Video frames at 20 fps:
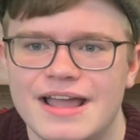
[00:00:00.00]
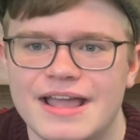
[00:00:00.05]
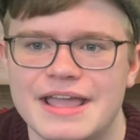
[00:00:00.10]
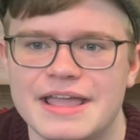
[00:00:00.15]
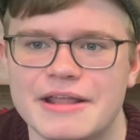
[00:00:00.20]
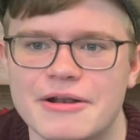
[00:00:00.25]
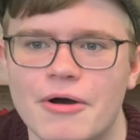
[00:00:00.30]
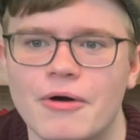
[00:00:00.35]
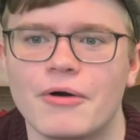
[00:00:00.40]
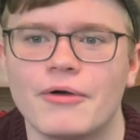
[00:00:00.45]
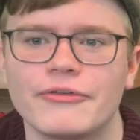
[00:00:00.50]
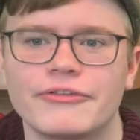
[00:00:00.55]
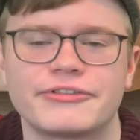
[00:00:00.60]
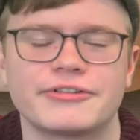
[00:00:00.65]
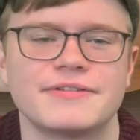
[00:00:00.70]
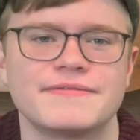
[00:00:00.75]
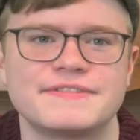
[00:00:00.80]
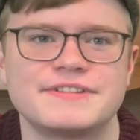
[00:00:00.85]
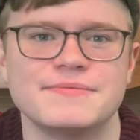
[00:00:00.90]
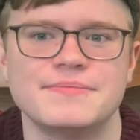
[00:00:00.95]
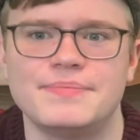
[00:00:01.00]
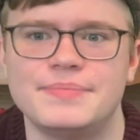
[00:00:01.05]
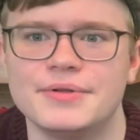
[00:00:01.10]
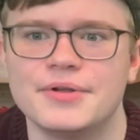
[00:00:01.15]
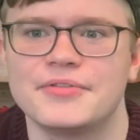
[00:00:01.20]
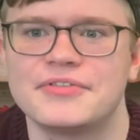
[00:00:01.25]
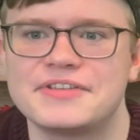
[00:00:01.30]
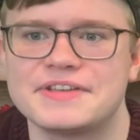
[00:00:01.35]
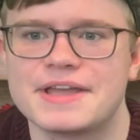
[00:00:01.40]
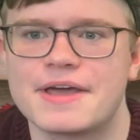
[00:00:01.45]
it all serves to
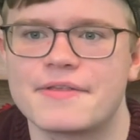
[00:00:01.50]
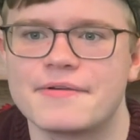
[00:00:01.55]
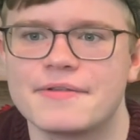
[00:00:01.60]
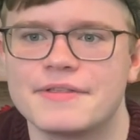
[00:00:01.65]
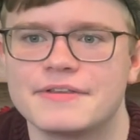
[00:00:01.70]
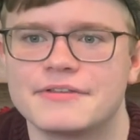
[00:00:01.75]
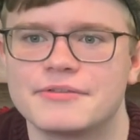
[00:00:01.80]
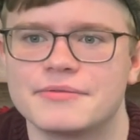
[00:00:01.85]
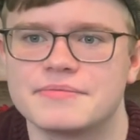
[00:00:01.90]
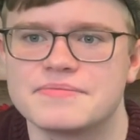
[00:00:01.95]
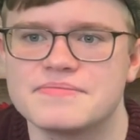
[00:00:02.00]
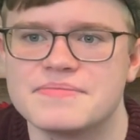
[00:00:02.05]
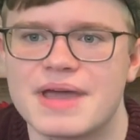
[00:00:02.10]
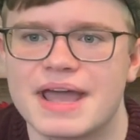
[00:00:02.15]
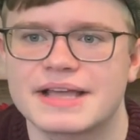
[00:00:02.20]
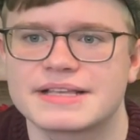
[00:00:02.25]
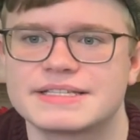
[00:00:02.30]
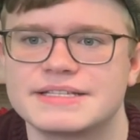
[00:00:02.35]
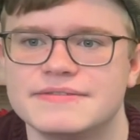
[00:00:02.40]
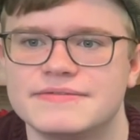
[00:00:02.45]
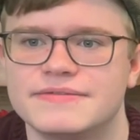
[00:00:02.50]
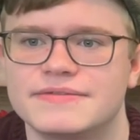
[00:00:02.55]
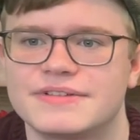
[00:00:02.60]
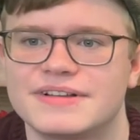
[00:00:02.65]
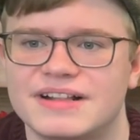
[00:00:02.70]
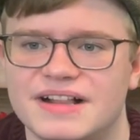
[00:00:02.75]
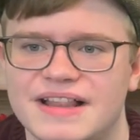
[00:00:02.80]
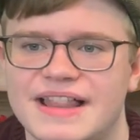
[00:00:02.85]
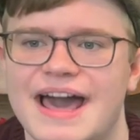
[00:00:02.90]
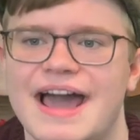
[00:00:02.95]
build together this massive
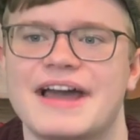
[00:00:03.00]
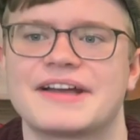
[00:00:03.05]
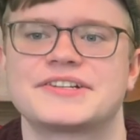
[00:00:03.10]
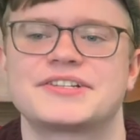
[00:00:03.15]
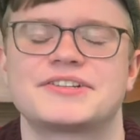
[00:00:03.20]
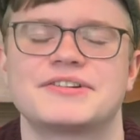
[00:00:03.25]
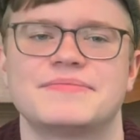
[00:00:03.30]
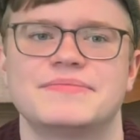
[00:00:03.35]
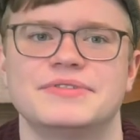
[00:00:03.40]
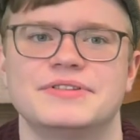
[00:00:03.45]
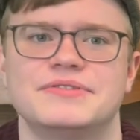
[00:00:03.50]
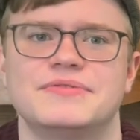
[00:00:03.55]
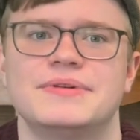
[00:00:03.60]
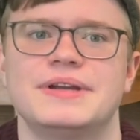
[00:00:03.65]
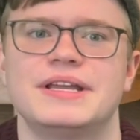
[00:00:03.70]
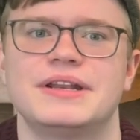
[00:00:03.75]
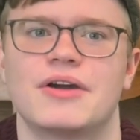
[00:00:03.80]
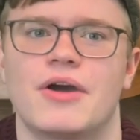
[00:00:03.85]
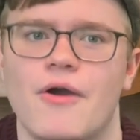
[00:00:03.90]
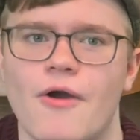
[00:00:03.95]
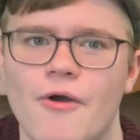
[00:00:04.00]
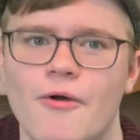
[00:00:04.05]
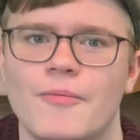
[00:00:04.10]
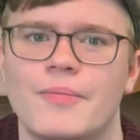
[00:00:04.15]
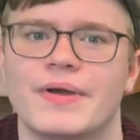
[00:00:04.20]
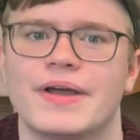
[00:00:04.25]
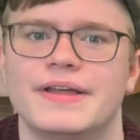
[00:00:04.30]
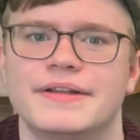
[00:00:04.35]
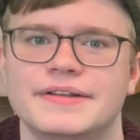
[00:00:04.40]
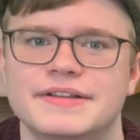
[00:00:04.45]
clash between hope
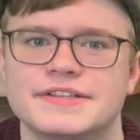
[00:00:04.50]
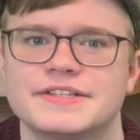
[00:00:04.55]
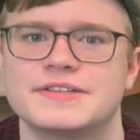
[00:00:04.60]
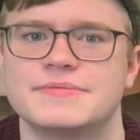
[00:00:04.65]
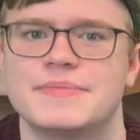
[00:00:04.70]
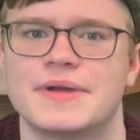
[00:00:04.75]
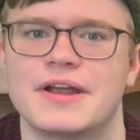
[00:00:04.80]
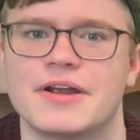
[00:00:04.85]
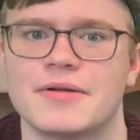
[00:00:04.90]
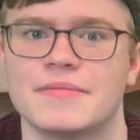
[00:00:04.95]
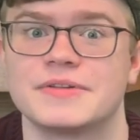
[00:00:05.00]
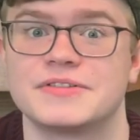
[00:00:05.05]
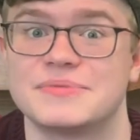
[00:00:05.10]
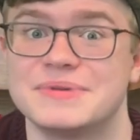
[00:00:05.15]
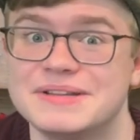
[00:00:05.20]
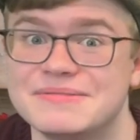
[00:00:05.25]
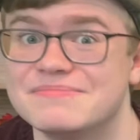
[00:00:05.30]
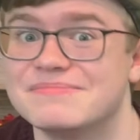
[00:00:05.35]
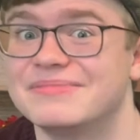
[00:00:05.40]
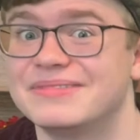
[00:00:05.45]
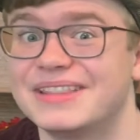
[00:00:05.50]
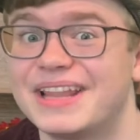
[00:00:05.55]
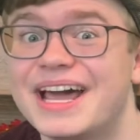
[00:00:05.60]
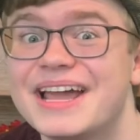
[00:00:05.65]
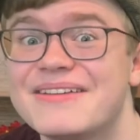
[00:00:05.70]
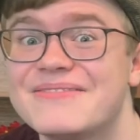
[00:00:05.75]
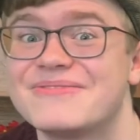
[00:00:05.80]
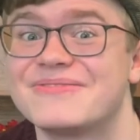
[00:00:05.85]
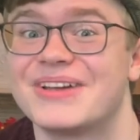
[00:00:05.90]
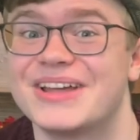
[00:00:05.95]
and despair, between
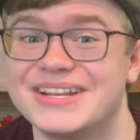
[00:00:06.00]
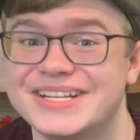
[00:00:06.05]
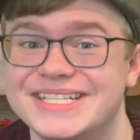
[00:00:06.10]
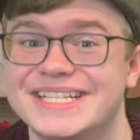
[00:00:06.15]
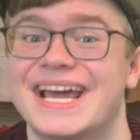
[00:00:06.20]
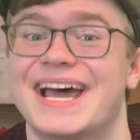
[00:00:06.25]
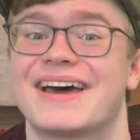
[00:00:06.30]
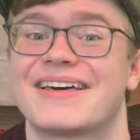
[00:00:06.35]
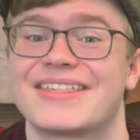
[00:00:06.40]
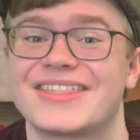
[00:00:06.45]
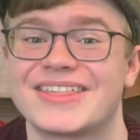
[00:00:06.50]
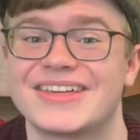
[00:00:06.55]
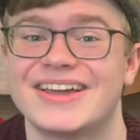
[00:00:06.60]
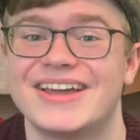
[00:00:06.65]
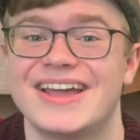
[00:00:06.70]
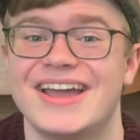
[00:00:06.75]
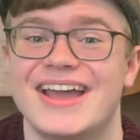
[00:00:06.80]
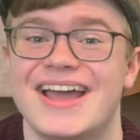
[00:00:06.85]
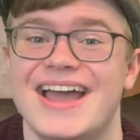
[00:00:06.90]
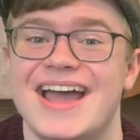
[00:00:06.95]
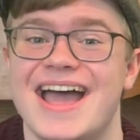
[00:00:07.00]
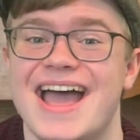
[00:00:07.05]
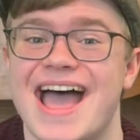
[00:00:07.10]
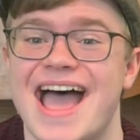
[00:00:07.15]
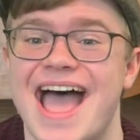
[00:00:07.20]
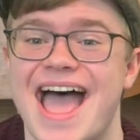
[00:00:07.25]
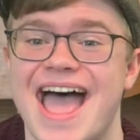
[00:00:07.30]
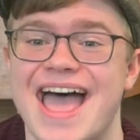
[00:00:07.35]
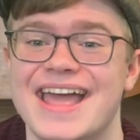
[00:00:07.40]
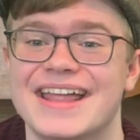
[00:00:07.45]
life and death.
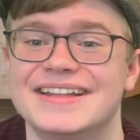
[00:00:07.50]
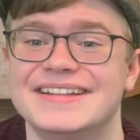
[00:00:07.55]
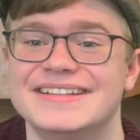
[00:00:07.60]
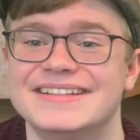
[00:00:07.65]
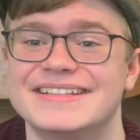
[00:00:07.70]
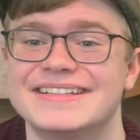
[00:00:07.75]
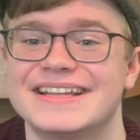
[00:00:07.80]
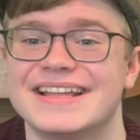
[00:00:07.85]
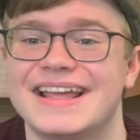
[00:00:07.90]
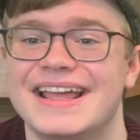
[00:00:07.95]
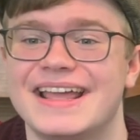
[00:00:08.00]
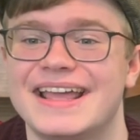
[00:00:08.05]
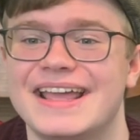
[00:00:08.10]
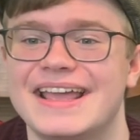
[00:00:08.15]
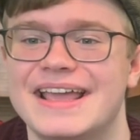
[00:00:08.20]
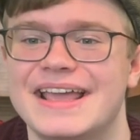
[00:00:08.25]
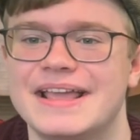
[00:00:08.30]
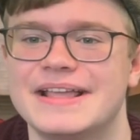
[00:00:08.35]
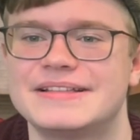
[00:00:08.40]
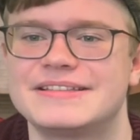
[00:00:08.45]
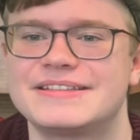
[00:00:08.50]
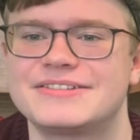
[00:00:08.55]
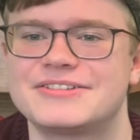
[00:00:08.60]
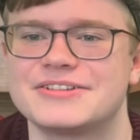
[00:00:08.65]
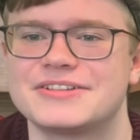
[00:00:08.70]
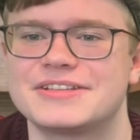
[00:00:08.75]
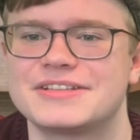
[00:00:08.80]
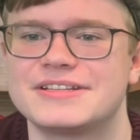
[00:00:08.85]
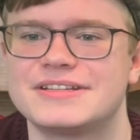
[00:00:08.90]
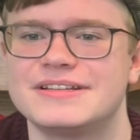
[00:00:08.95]
And it's
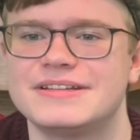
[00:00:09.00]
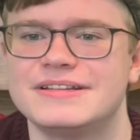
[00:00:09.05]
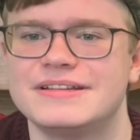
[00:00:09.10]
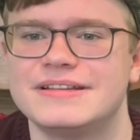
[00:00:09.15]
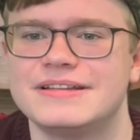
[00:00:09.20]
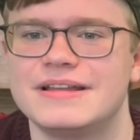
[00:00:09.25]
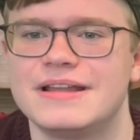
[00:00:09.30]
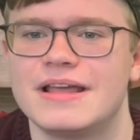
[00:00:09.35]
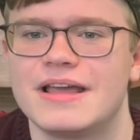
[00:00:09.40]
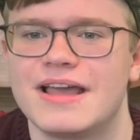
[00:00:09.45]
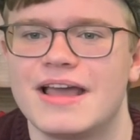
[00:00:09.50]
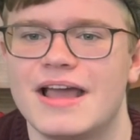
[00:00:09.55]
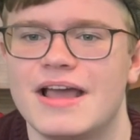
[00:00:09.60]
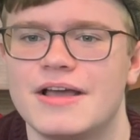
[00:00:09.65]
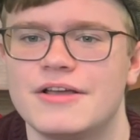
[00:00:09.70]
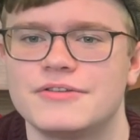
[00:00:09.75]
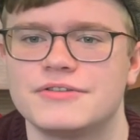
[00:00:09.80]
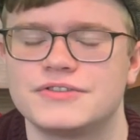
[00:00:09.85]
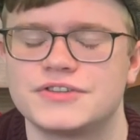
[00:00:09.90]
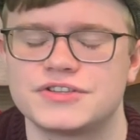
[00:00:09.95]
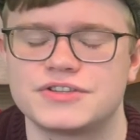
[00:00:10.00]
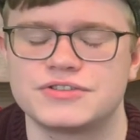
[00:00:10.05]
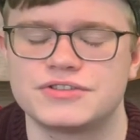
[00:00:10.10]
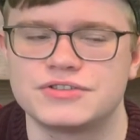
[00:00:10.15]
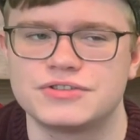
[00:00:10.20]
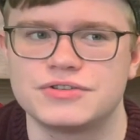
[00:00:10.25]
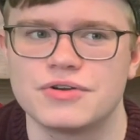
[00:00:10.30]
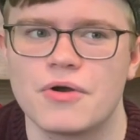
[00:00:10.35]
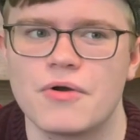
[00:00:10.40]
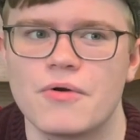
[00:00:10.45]
just
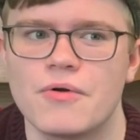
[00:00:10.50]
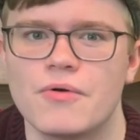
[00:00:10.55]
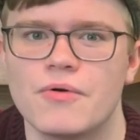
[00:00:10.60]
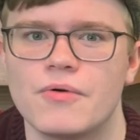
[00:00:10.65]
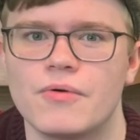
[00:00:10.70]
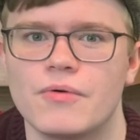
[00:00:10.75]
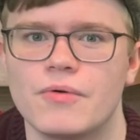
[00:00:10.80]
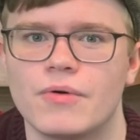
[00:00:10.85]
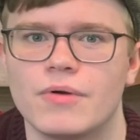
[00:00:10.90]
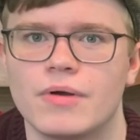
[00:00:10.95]
so,